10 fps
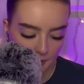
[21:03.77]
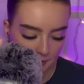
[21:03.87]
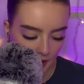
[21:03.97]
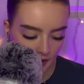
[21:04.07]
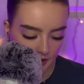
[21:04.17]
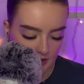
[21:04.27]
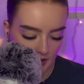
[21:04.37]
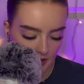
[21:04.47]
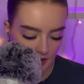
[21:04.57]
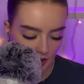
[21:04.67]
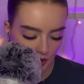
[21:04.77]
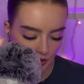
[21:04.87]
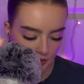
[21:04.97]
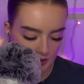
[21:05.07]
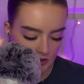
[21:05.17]
Paddington,
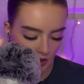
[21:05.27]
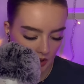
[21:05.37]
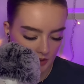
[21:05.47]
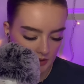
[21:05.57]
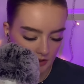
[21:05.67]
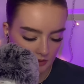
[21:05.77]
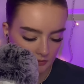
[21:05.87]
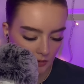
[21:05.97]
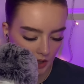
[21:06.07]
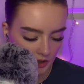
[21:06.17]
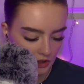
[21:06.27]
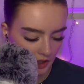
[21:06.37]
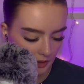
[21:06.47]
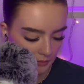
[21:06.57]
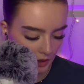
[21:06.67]
3 stars.
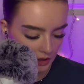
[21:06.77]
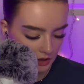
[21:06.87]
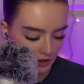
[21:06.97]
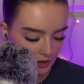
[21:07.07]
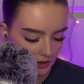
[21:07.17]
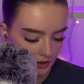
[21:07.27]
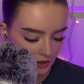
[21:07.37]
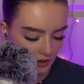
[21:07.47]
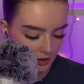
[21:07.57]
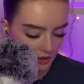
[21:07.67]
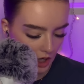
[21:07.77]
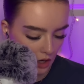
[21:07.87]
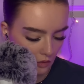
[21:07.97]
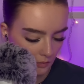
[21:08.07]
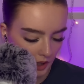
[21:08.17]
Mockingjay Part...
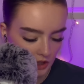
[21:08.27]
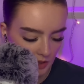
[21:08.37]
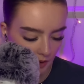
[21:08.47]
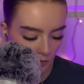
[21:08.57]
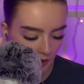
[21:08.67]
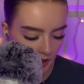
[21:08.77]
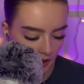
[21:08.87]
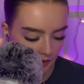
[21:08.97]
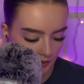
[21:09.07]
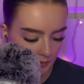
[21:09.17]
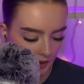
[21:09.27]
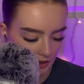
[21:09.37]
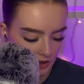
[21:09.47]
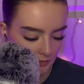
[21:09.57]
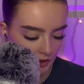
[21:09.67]
Oh, Mockingjay Part 1, I got 3.
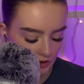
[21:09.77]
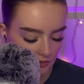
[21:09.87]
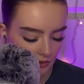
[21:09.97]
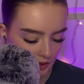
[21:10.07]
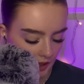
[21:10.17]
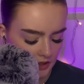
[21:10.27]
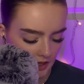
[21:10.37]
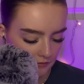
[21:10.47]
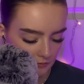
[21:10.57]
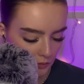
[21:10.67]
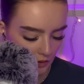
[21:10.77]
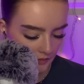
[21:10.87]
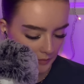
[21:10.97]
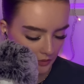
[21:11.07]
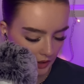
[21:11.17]
Mockingjay Part 2, 3. I just gave both of
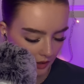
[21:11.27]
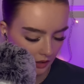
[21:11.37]
them 3.